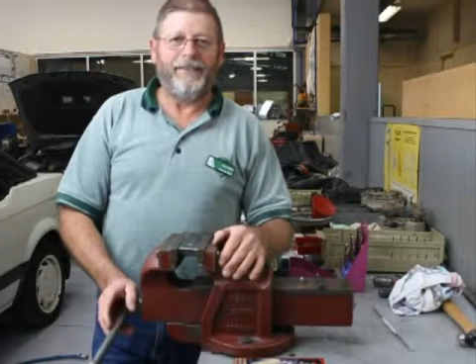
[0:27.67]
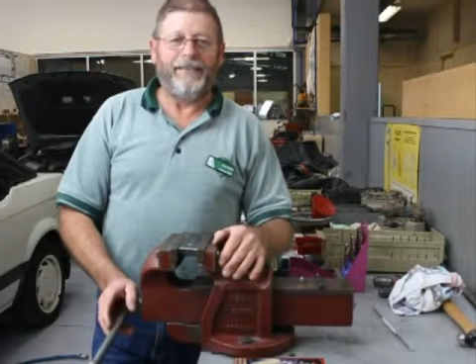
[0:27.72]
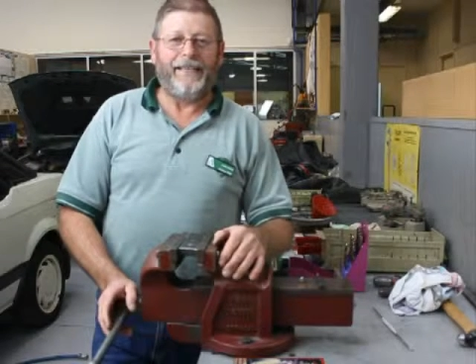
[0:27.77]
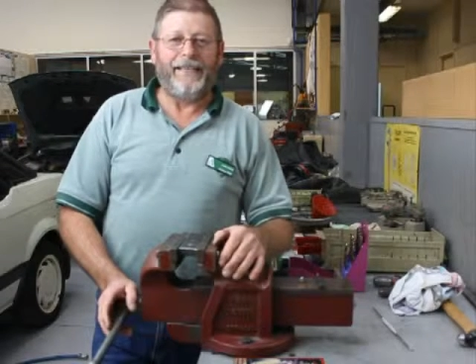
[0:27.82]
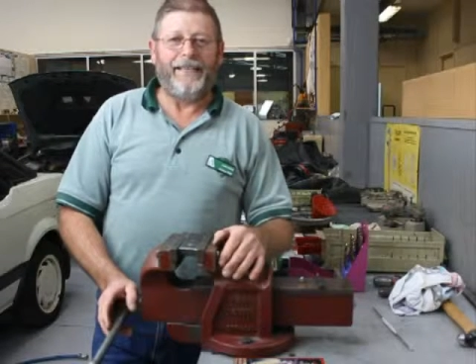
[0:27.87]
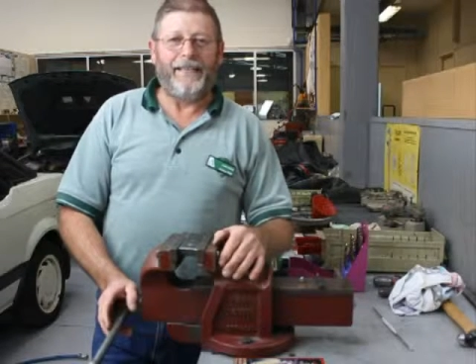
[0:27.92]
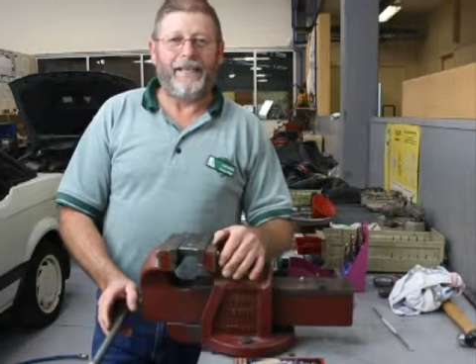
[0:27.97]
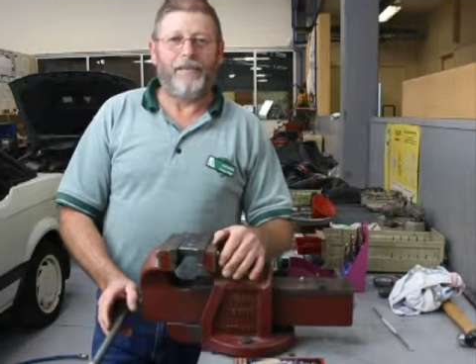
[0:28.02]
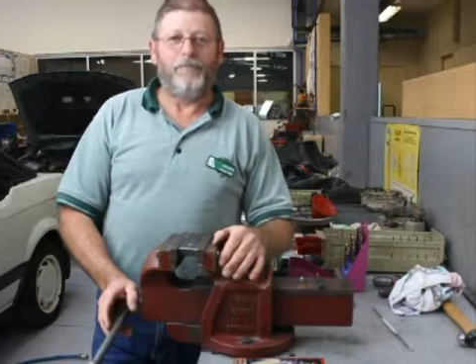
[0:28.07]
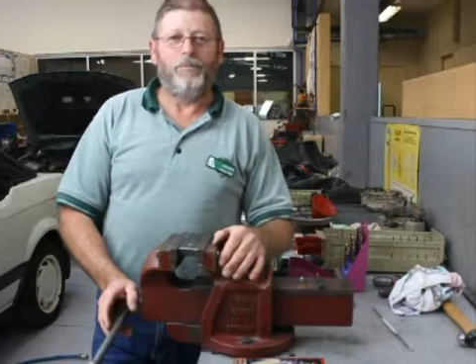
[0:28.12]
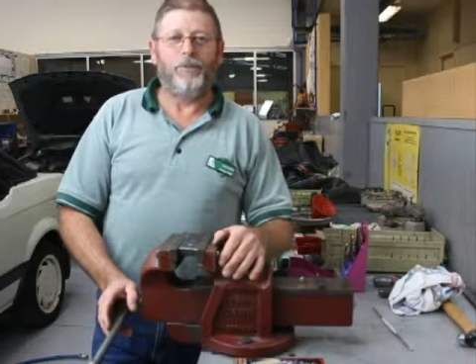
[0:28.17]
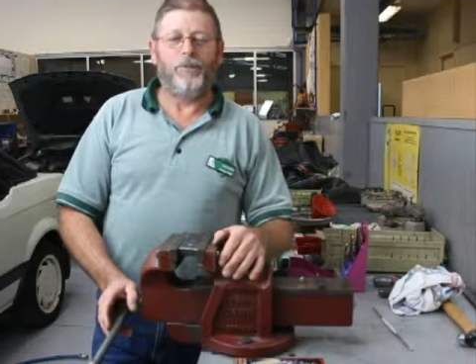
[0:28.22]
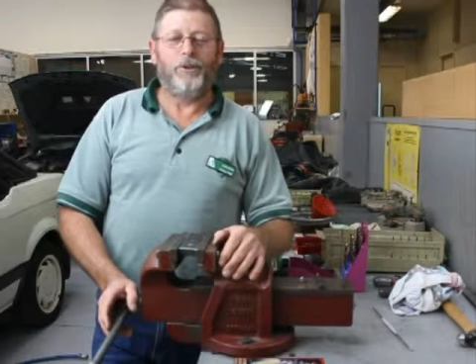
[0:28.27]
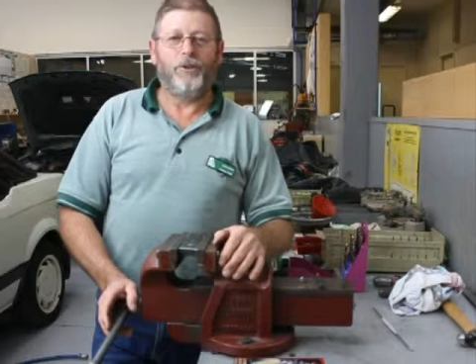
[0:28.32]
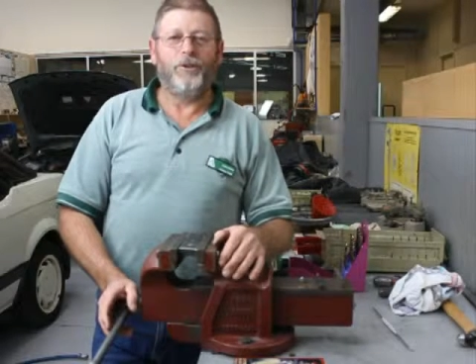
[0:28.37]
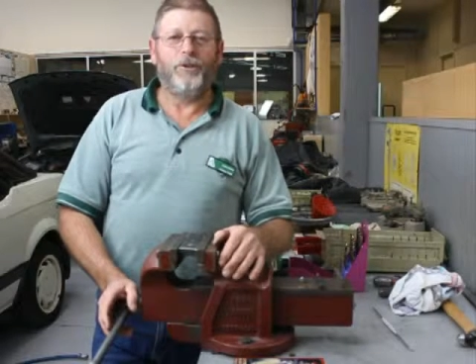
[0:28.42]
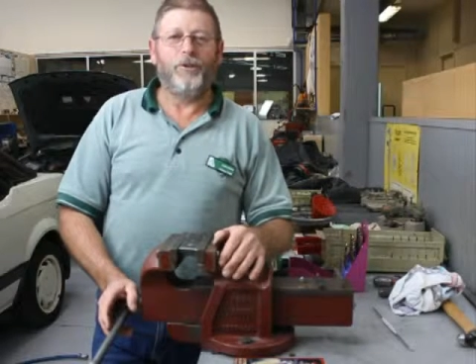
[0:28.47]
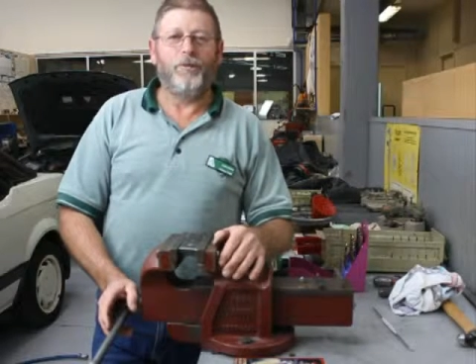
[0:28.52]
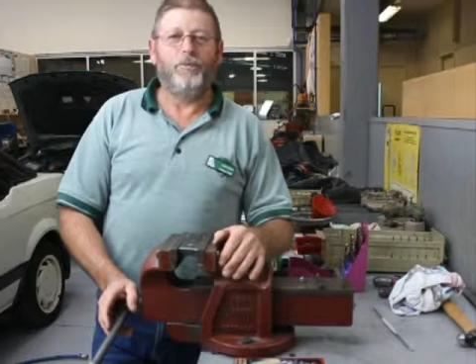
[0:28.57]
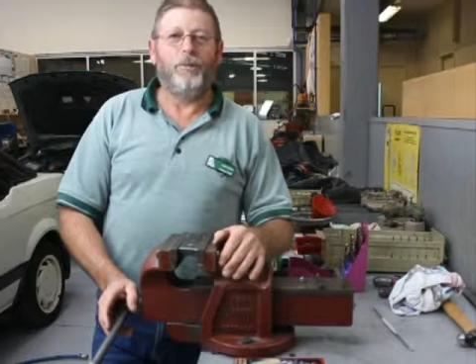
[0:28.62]
and then put
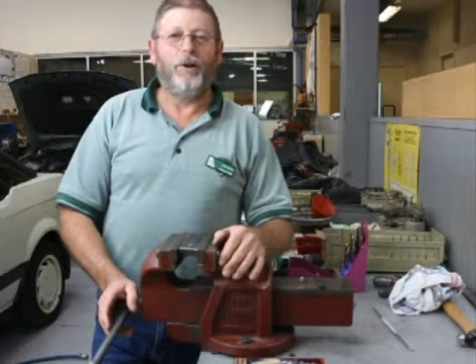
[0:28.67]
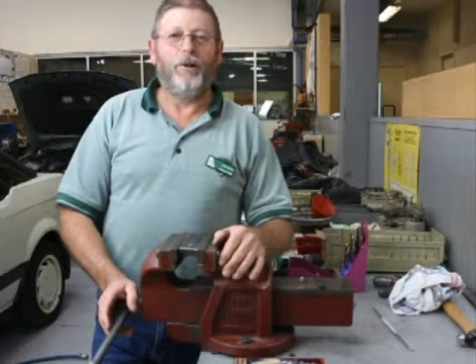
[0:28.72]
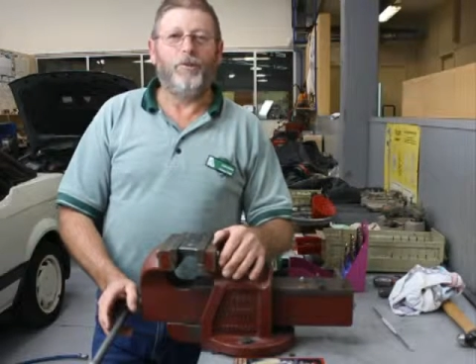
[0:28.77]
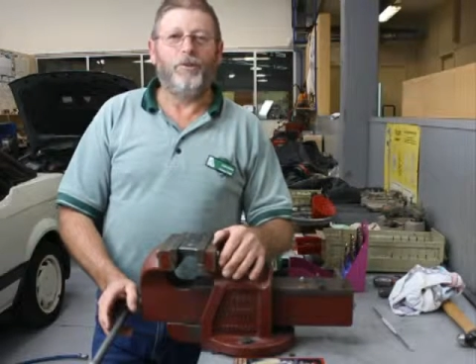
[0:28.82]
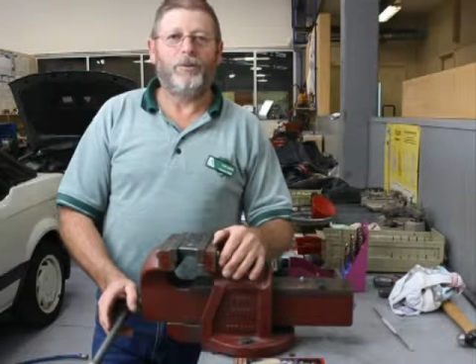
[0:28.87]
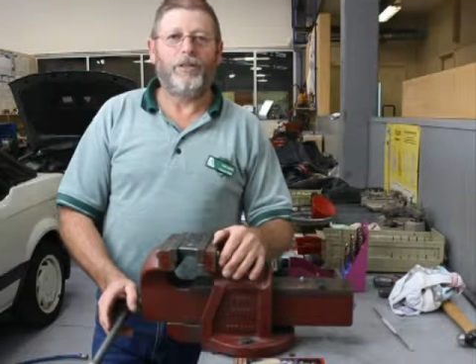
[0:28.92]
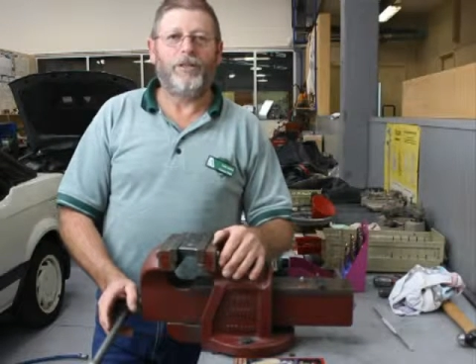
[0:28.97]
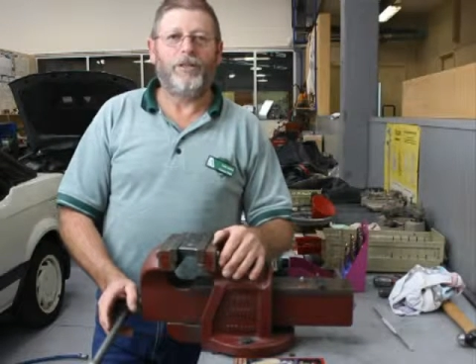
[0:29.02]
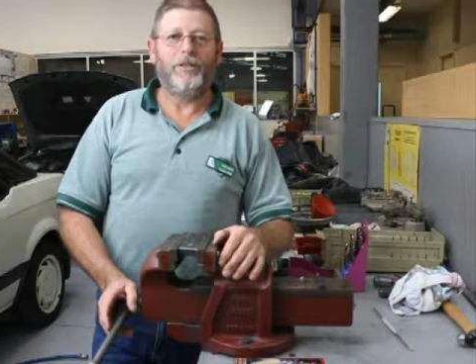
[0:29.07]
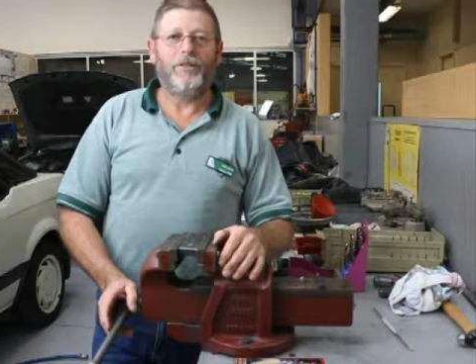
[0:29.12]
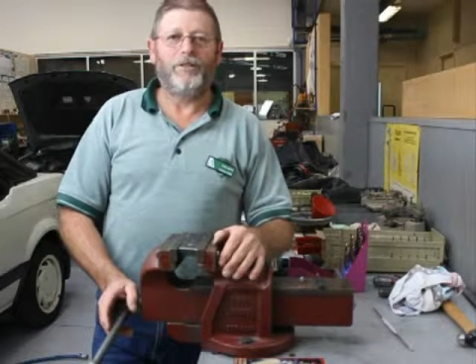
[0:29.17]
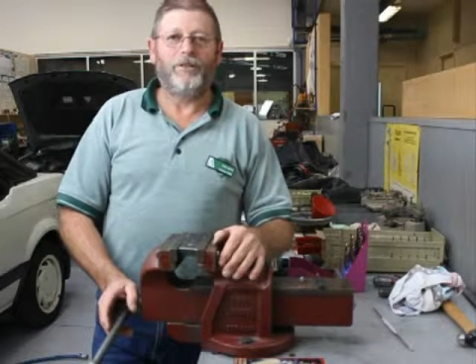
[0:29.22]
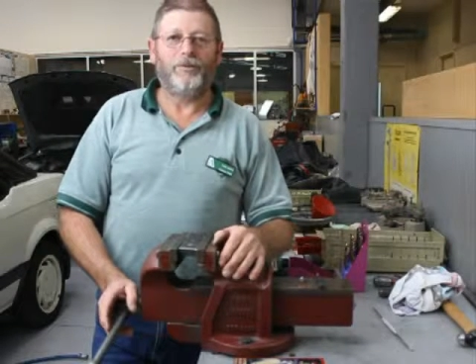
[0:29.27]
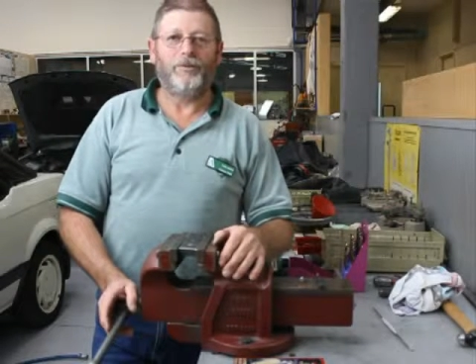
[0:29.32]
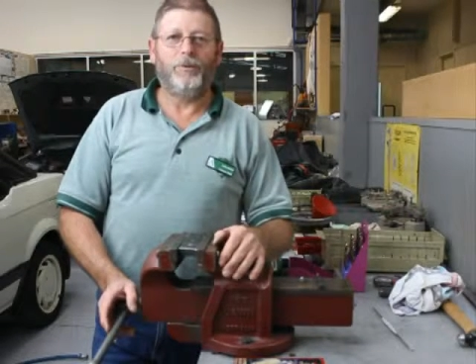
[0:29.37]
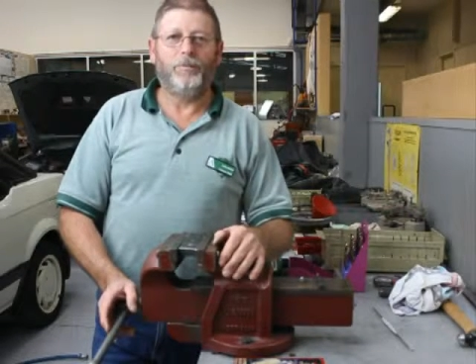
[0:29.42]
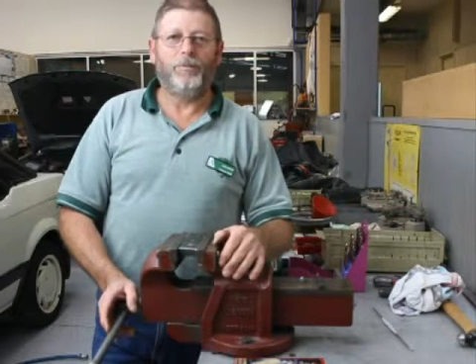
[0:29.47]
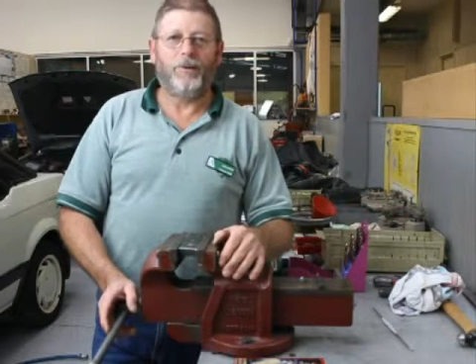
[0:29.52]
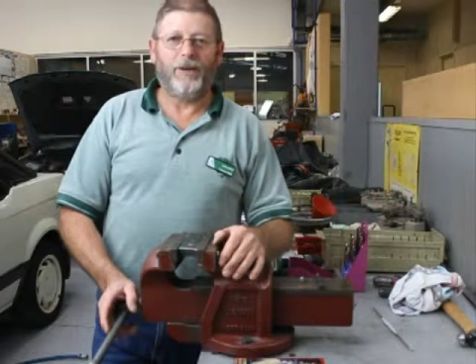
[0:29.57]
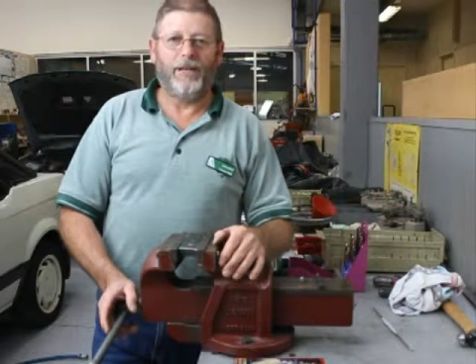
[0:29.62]
a new bolt in to
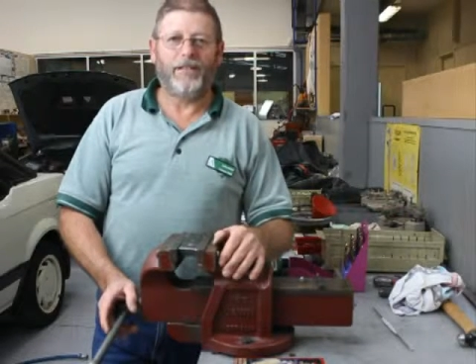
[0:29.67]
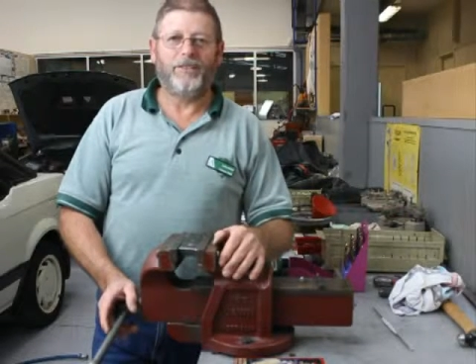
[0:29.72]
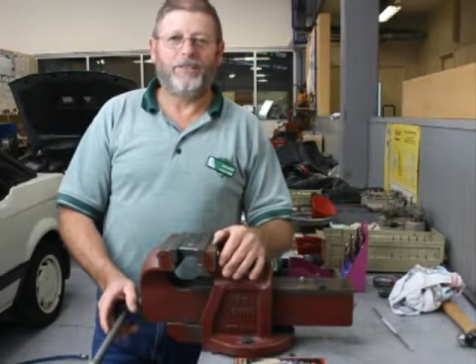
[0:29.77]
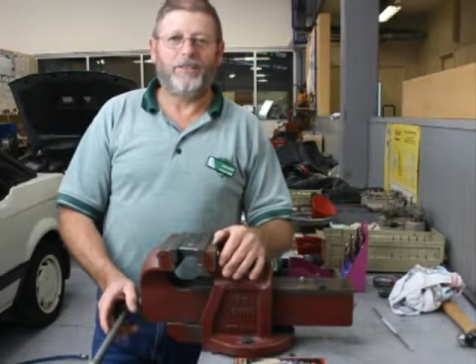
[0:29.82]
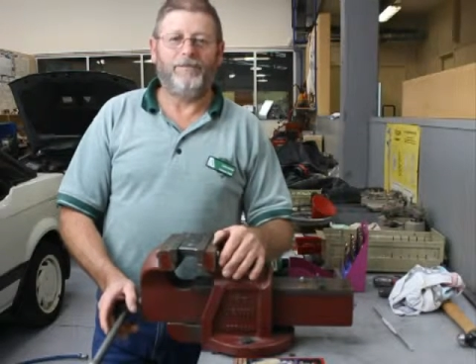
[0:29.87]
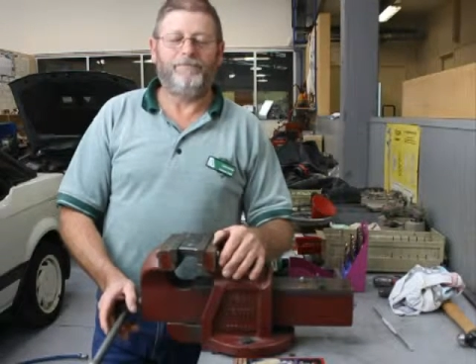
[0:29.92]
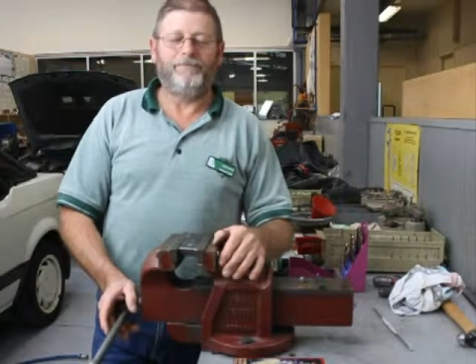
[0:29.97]
replace it.